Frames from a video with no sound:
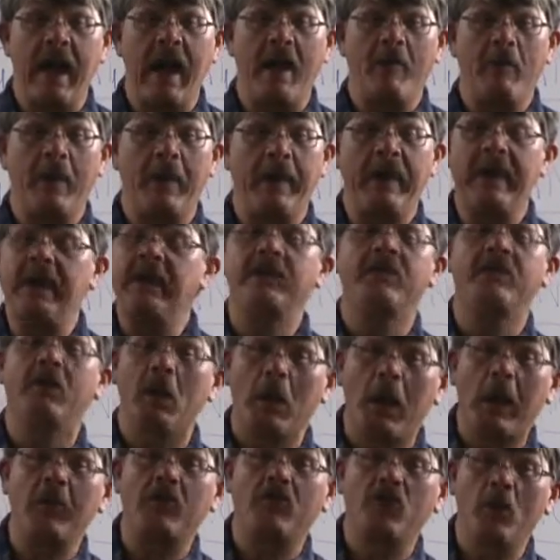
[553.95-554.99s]
am an
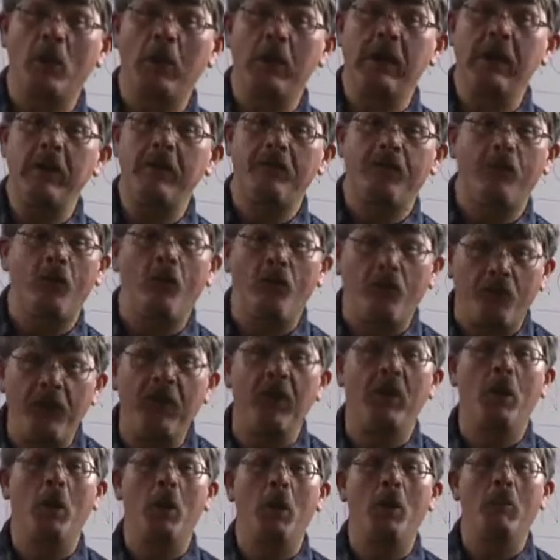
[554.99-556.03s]
intellectually
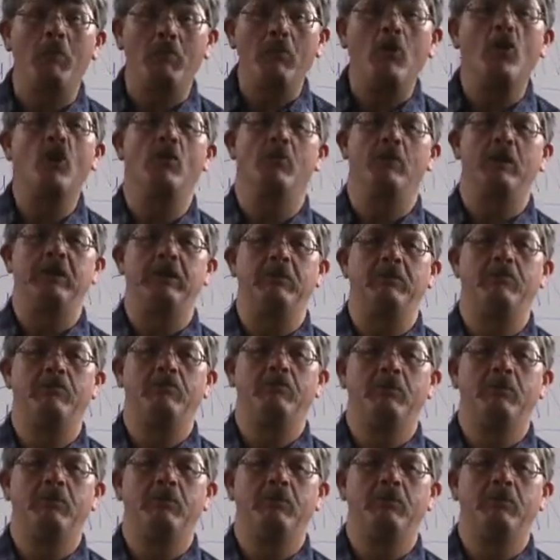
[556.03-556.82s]
fulfilled Mormon.